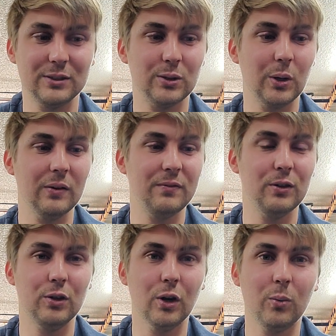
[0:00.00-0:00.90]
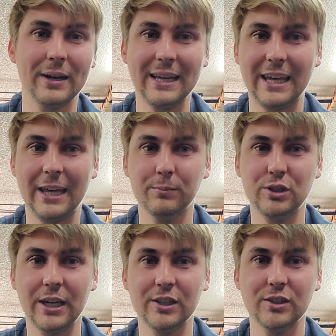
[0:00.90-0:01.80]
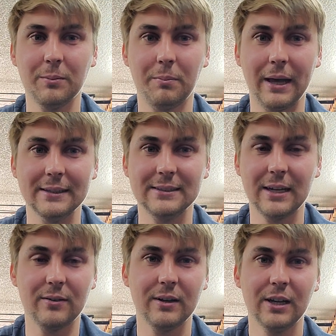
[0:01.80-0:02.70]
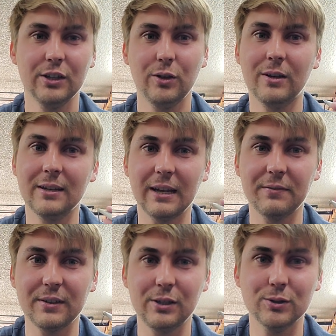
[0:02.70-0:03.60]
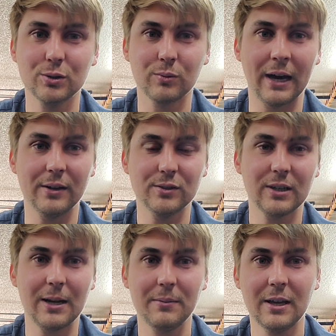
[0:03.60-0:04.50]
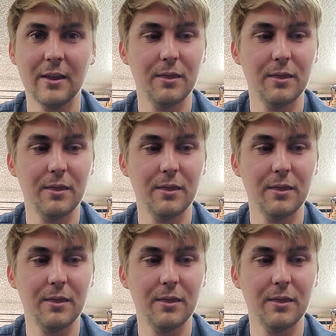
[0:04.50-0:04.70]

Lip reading: So if you don't want to keep changing baits out, you can definitely use a rattle trap.